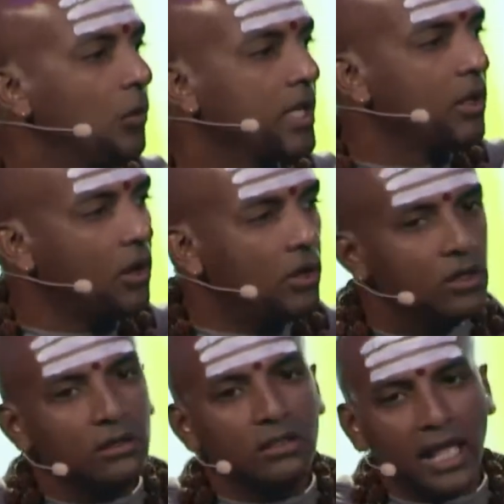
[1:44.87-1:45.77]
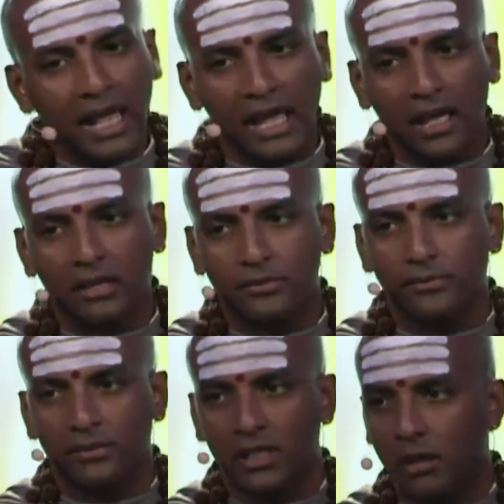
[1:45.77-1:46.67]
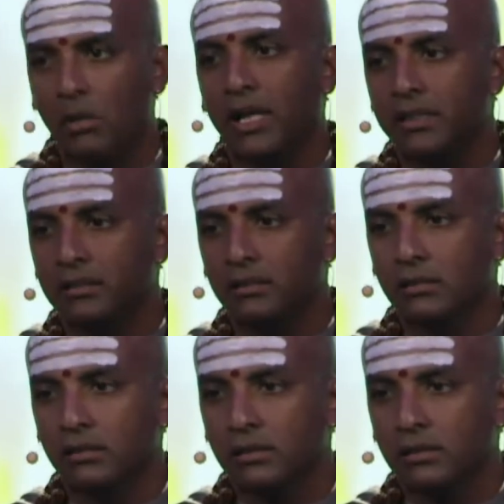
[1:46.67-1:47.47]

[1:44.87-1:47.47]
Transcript: We all have a mind.